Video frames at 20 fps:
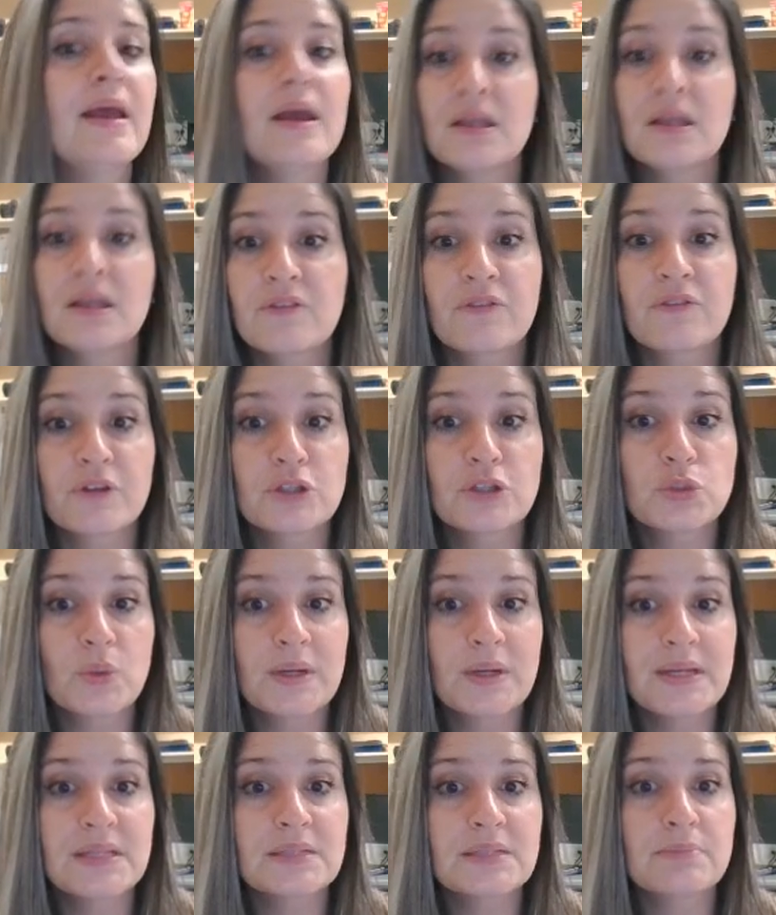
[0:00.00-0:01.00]
And the first
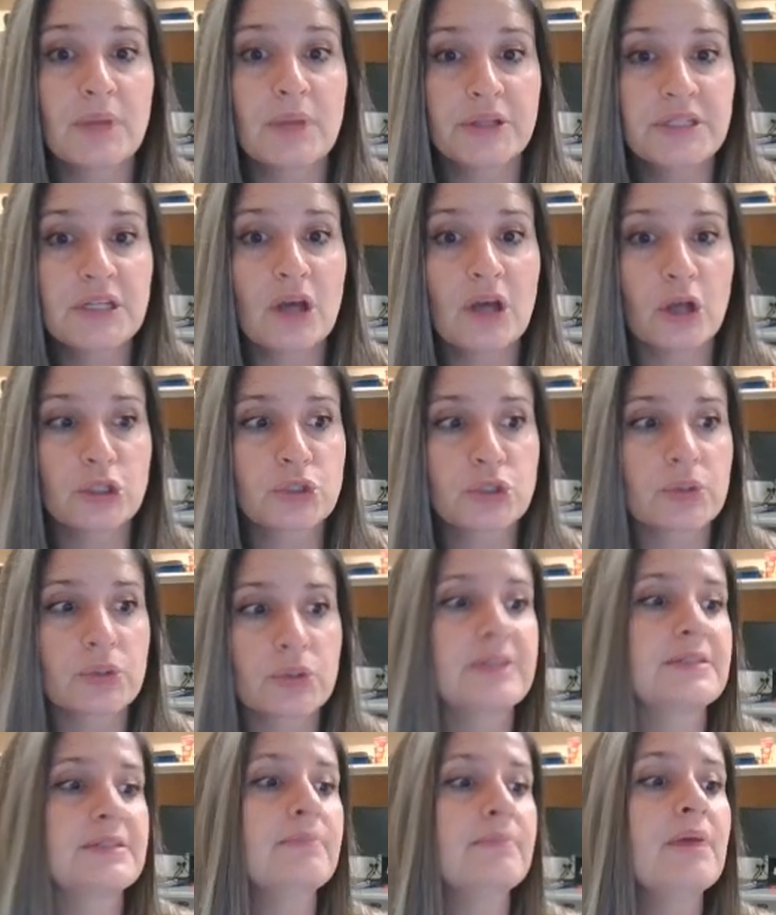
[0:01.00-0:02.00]
one is
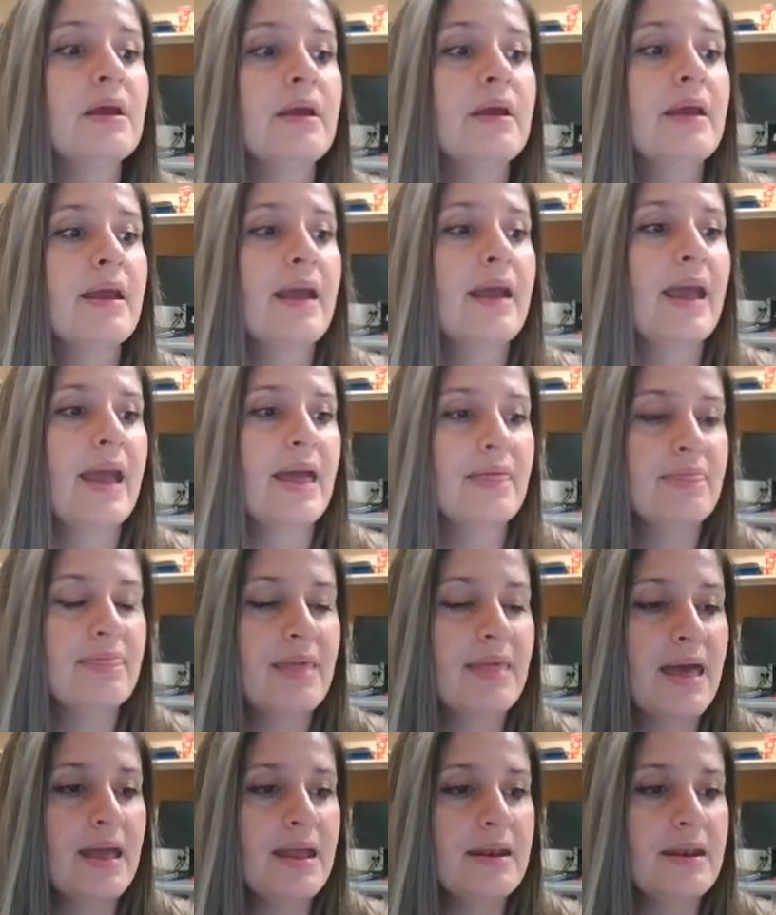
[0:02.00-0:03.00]
multiculturalism, and
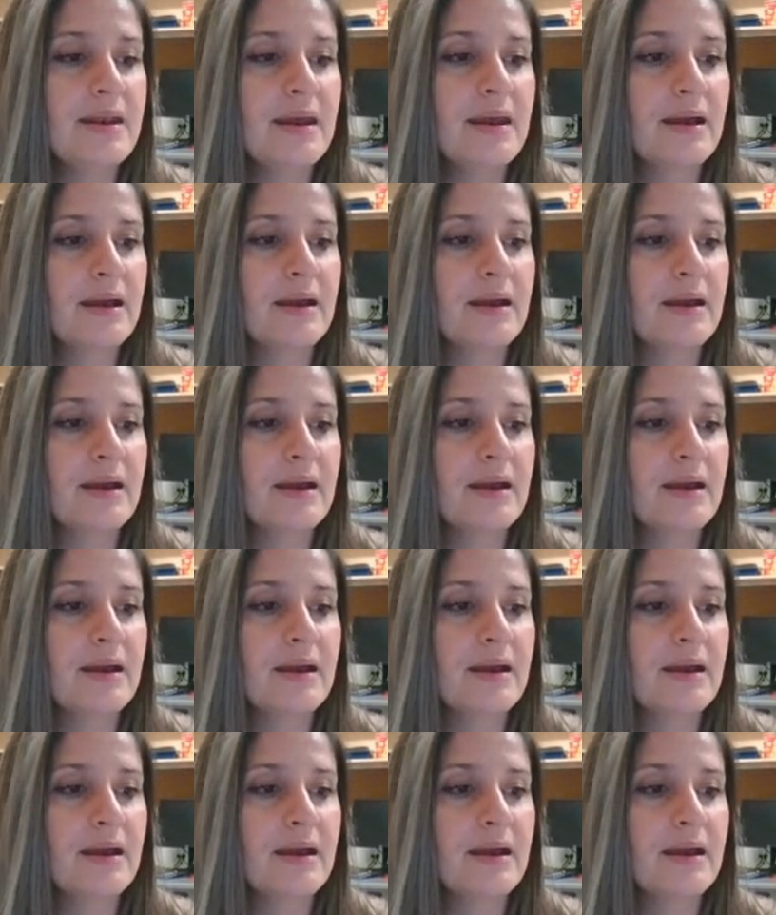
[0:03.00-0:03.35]
then